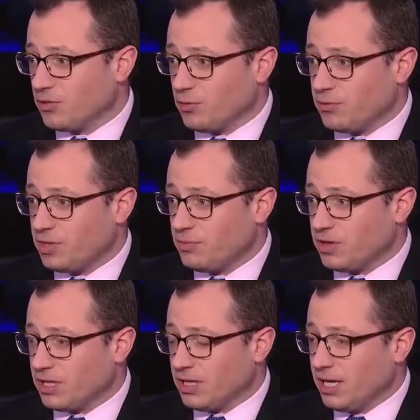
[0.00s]
There were
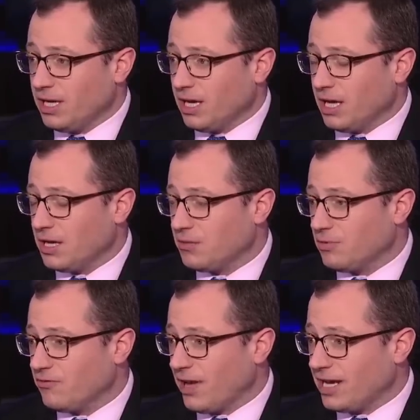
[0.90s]
people that uh, had
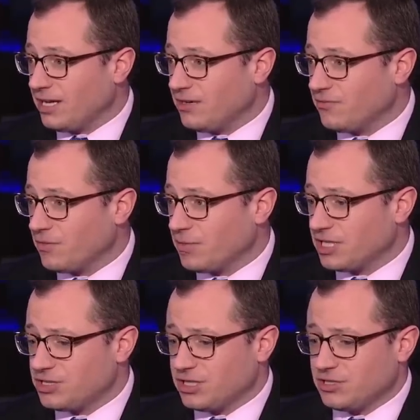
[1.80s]
provided
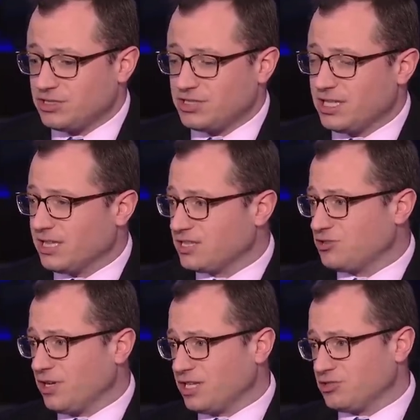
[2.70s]
information, and just the
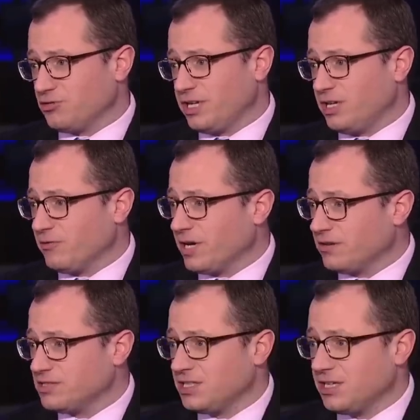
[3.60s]
electronic trading
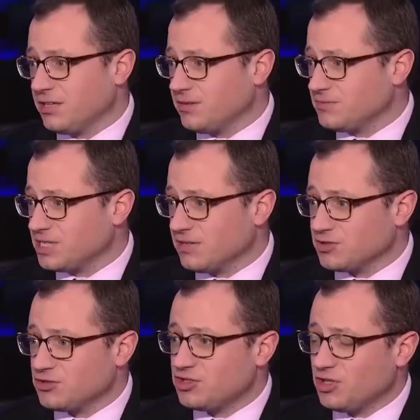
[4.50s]
records in and of
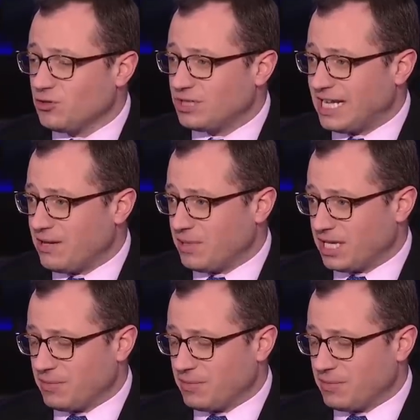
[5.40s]
themselves are so damning.